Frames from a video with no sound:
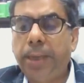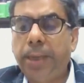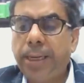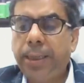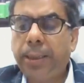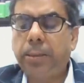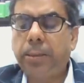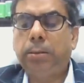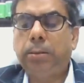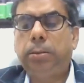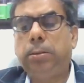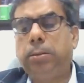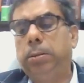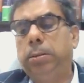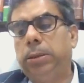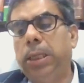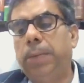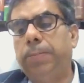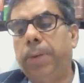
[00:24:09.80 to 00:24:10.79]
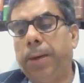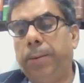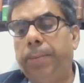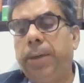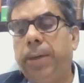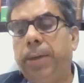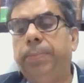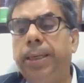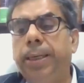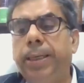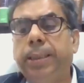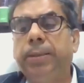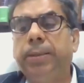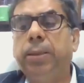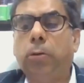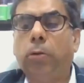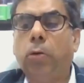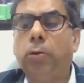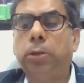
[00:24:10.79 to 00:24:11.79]
made some amendment
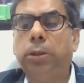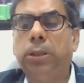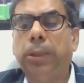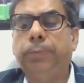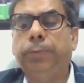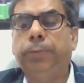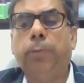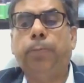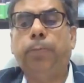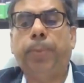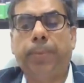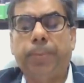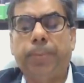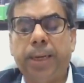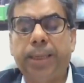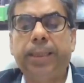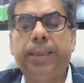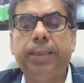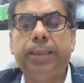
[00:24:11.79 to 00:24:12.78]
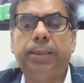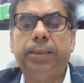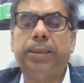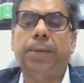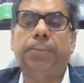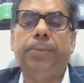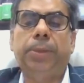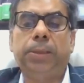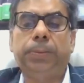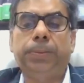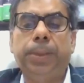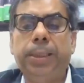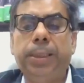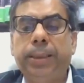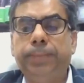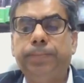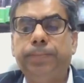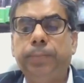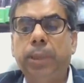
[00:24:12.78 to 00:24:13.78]
in the concept of permanent
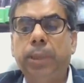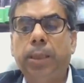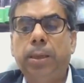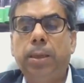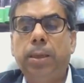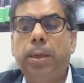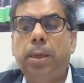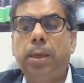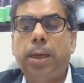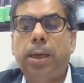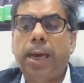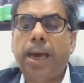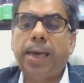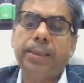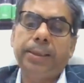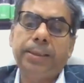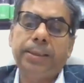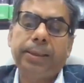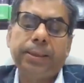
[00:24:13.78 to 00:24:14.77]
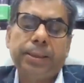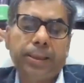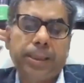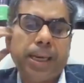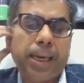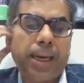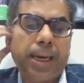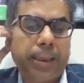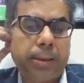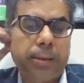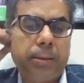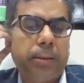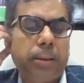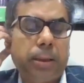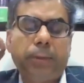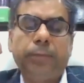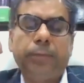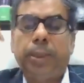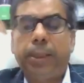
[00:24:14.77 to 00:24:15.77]
establishment, as it is there
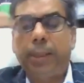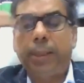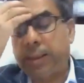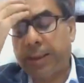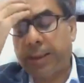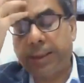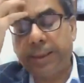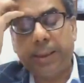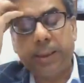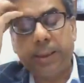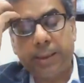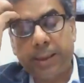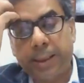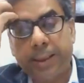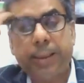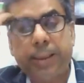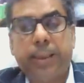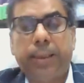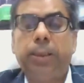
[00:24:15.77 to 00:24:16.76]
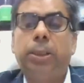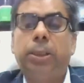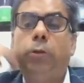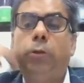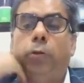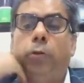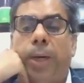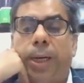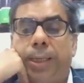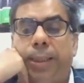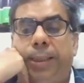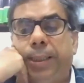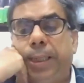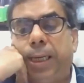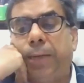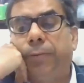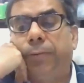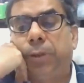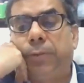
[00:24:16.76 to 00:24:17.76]
in the various treaties entered into by
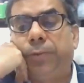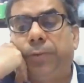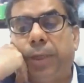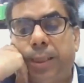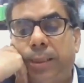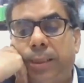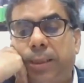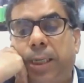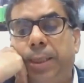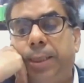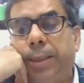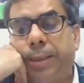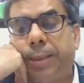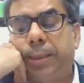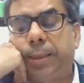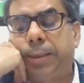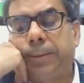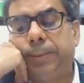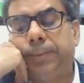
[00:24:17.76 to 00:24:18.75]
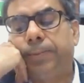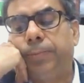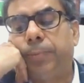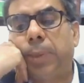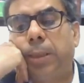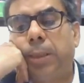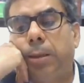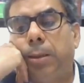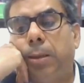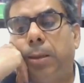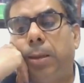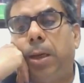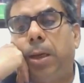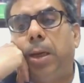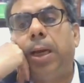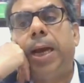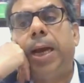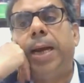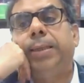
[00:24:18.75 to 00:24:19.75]
India with various countries,
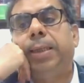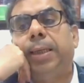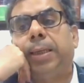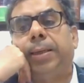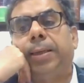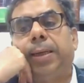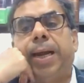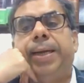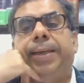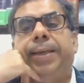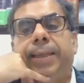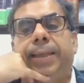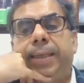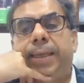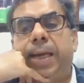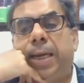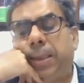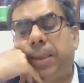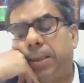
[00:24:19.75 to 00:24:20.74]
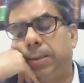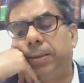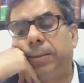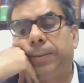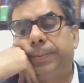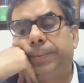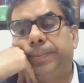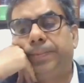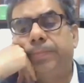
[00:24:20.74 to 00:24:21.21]
and the criteria